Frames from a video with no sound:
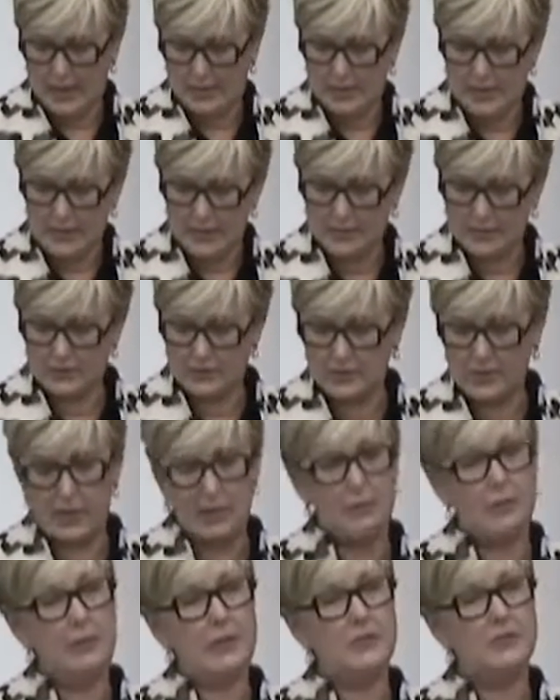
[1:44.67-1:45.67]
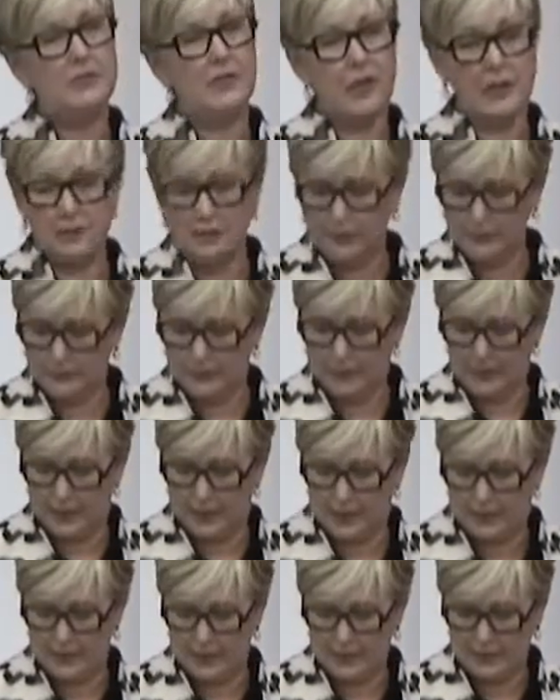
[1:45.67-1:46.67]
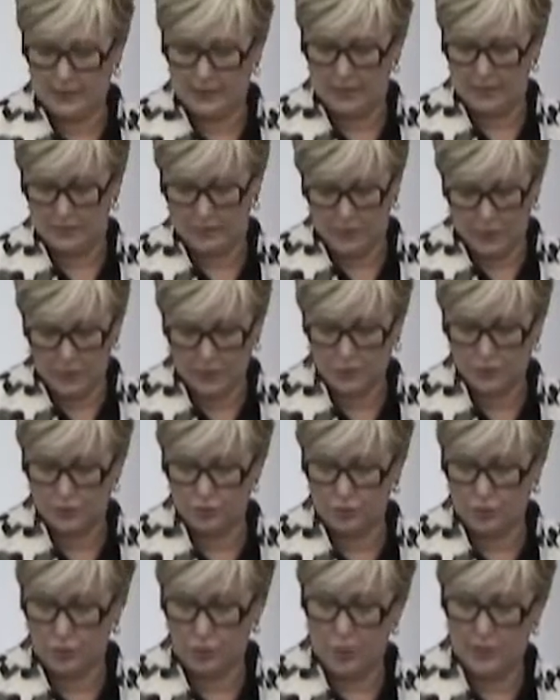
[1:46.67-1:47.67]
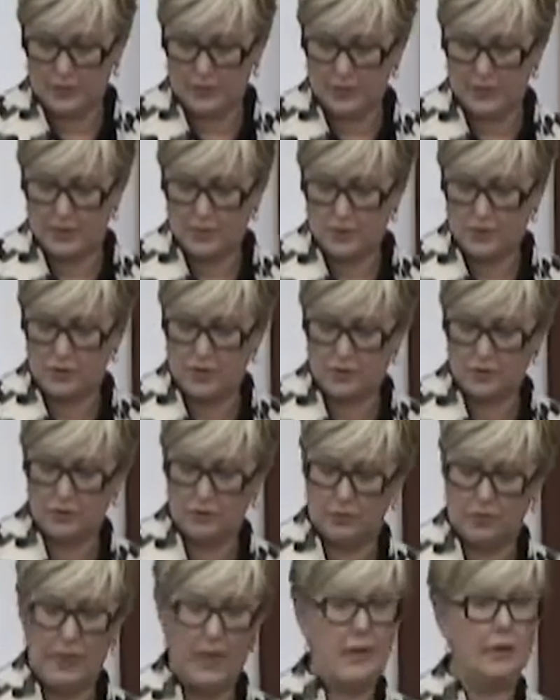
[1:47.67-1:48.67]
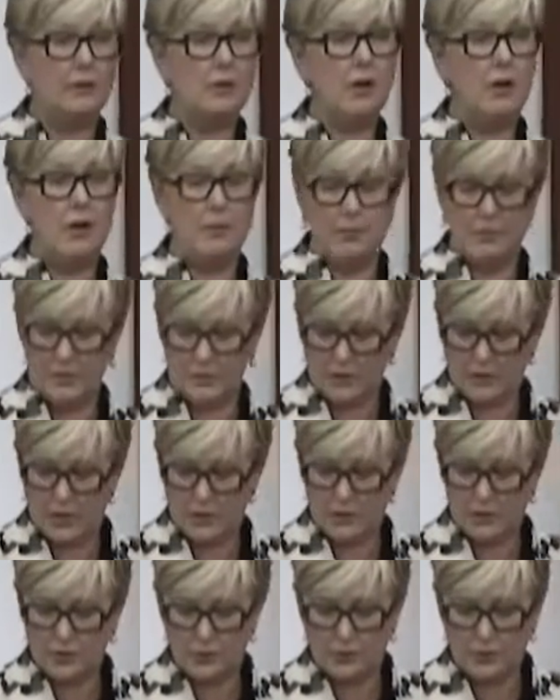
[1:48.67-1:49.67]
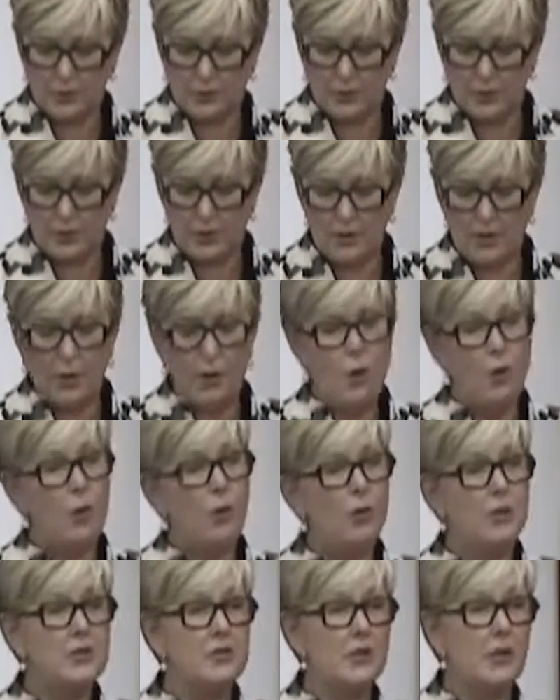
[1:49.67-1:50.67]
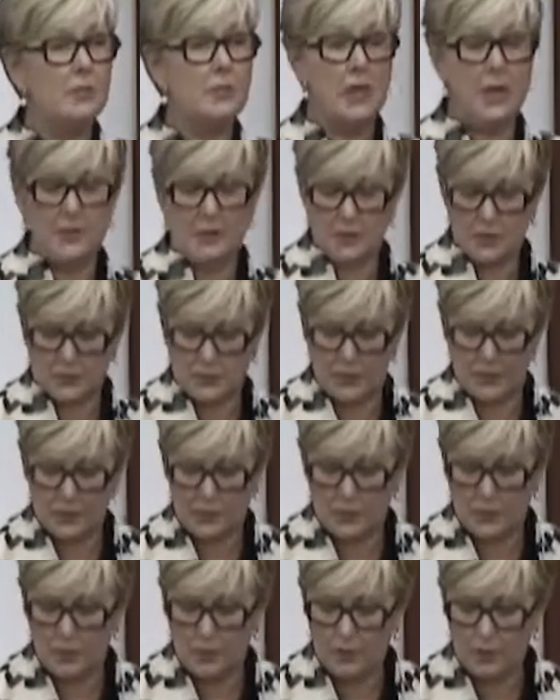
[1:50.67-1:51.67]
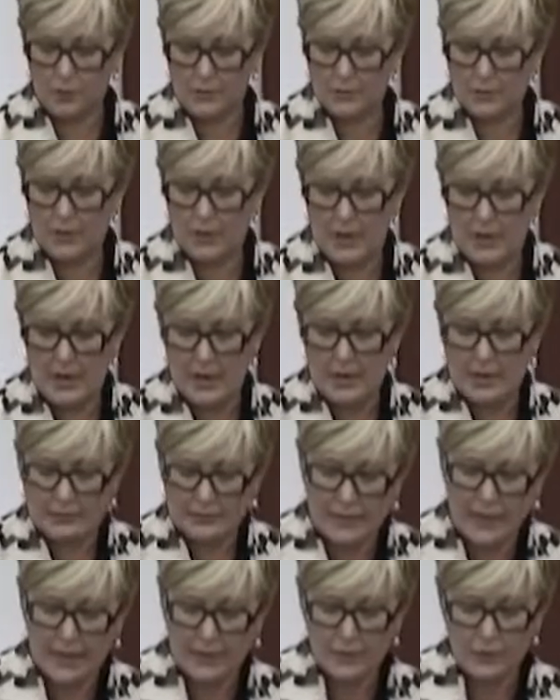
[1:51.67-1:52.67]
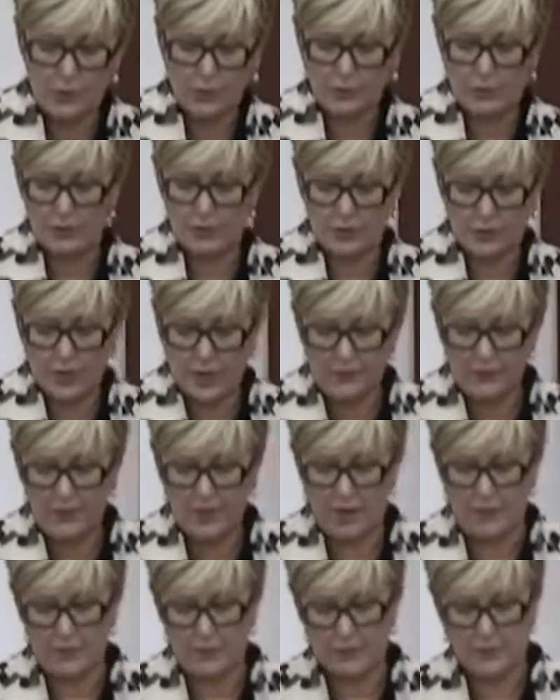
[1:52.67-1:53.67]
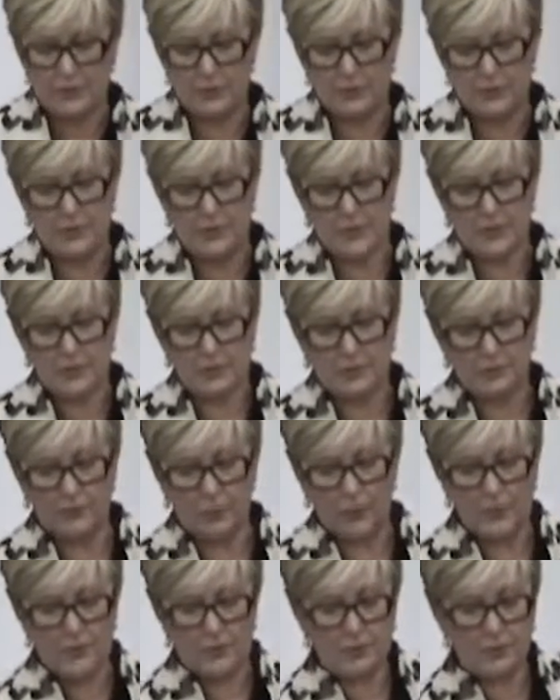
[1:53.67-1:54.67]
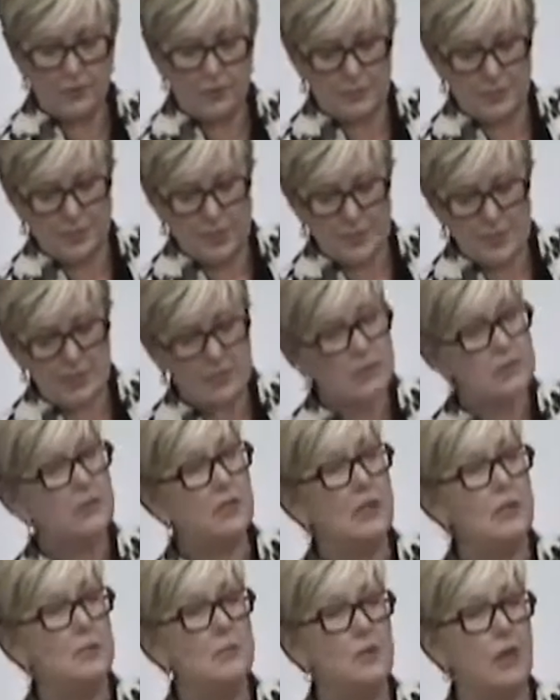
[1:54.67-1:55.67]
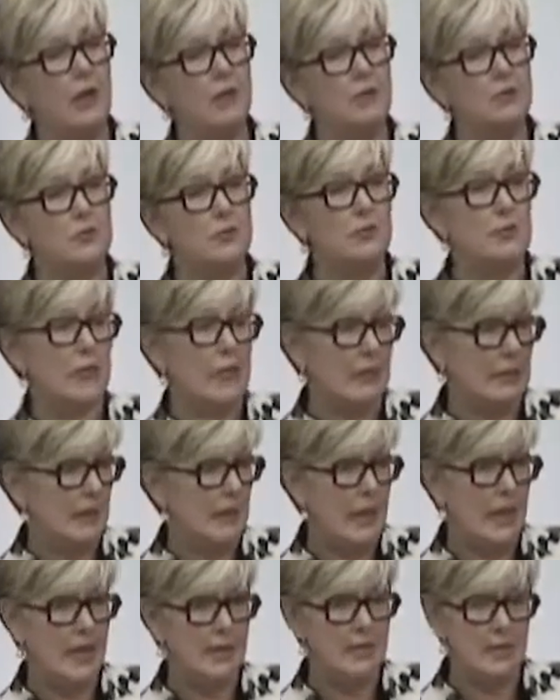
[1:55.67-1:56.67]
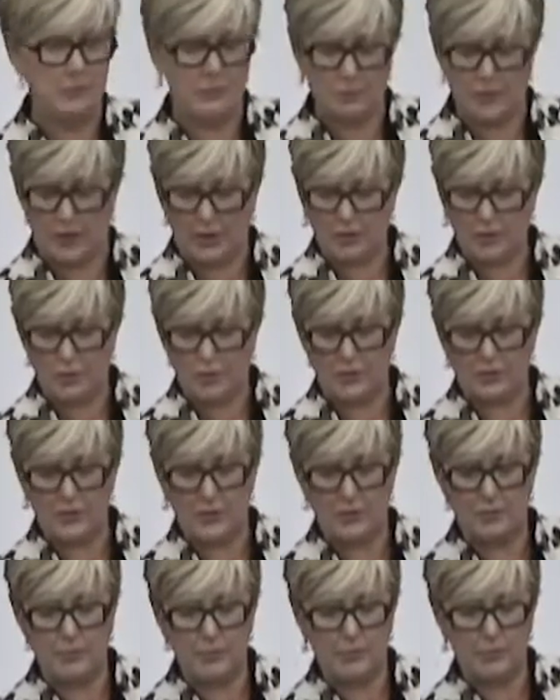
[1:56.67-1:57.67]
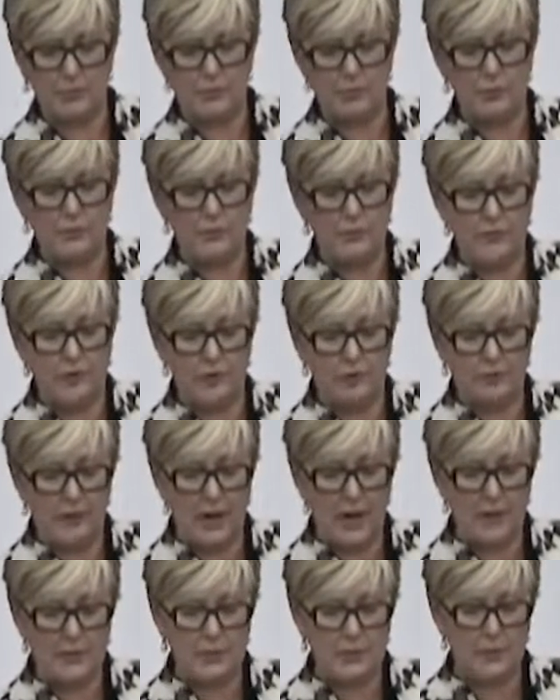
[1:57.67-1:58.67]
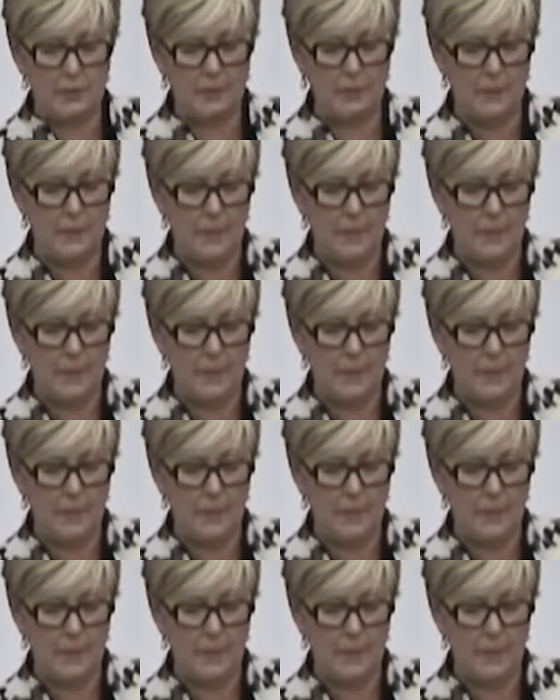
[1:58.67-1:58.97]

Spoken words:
Cases can be settled by an impartial quasi-judicial land compensation board, or in some cases by the courts. Landowners are given opportunities to voice their opinions and objections and pursue fair value.